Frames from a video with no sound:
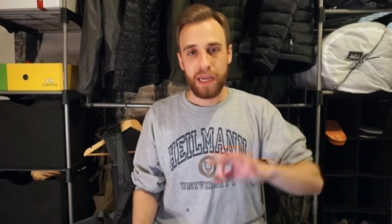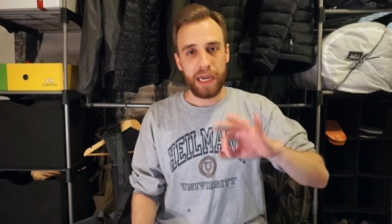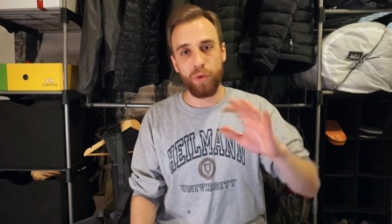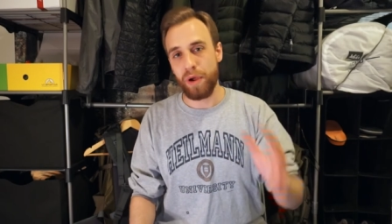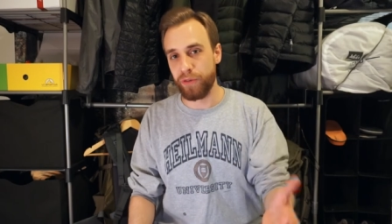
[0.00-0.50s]

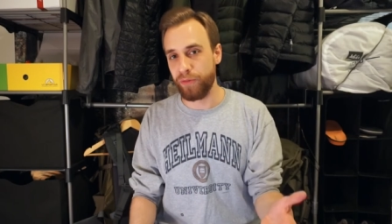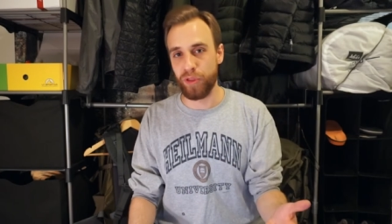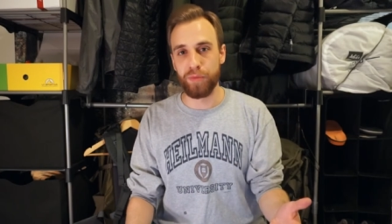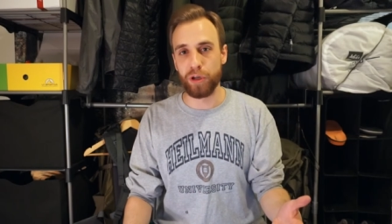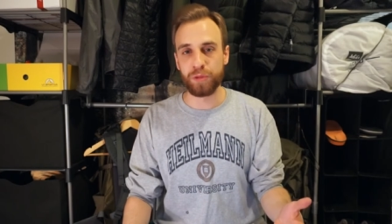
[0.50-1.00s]
However, for
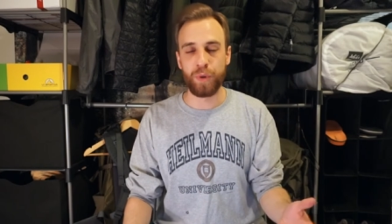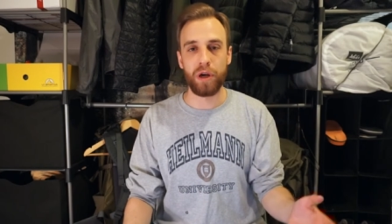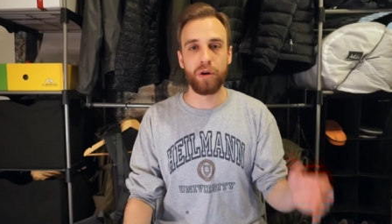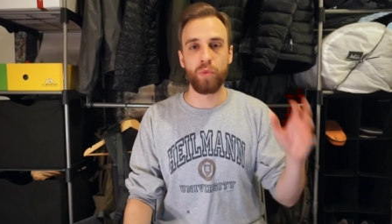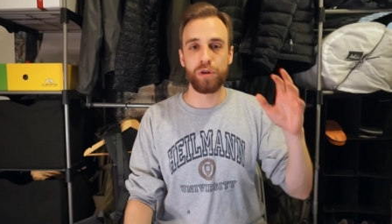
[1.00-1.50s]
the most
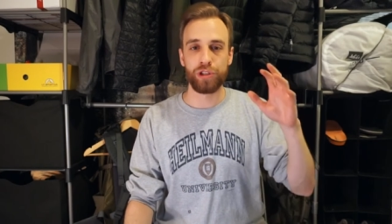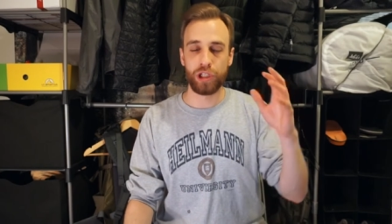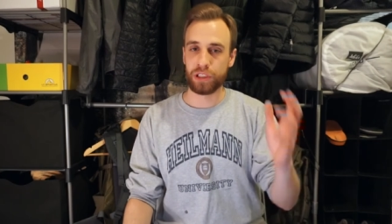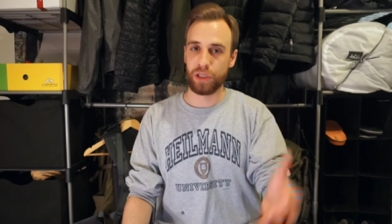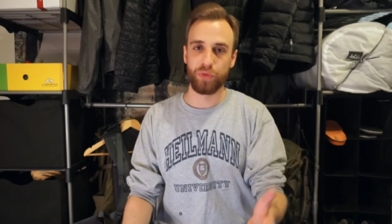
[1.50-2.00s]
part, we're
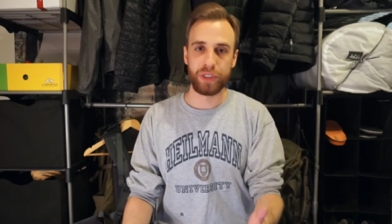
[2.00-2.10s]
just going to